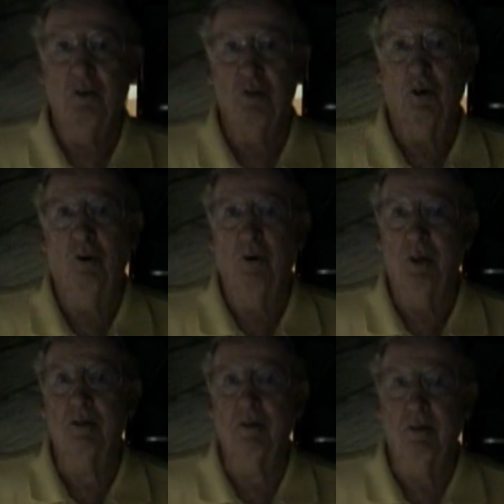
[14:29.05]
So
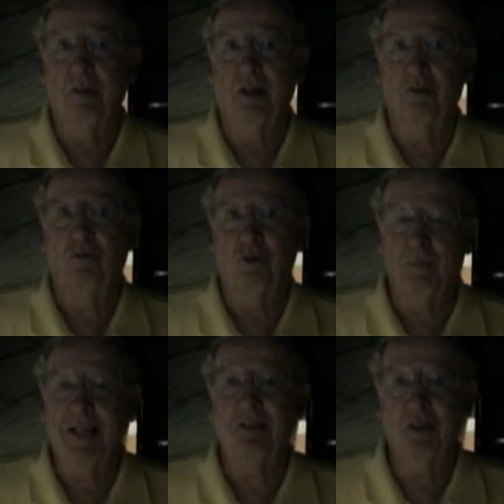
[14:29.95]
it's, it's
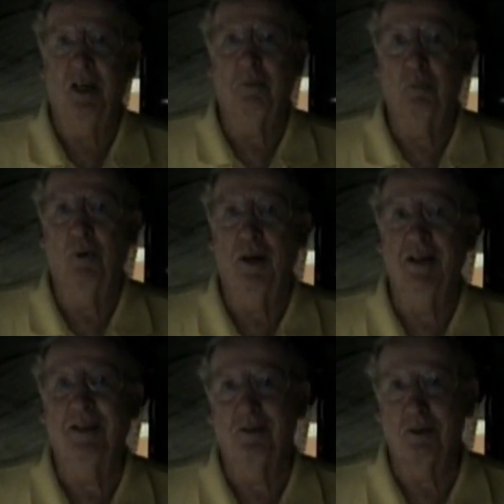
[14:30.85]
from that
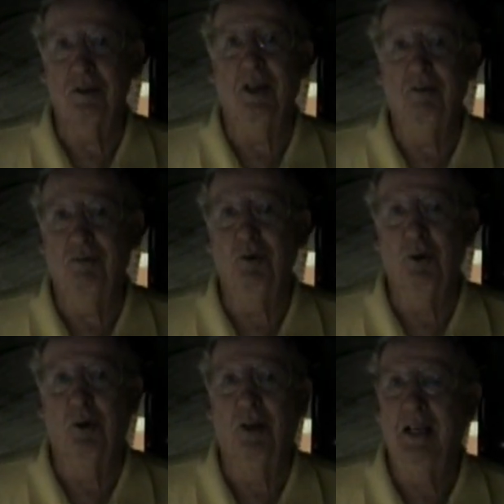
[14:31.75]
standpoint, it's a safe
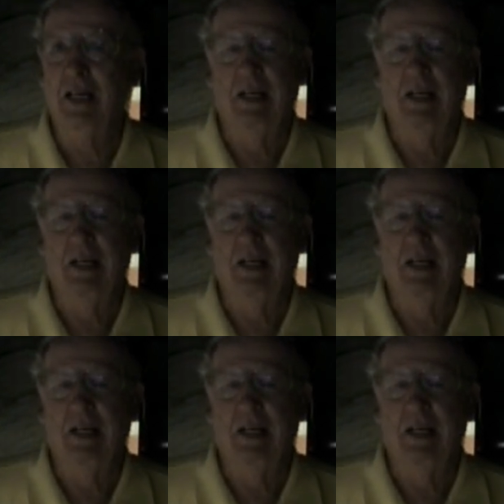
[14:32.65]
fuel.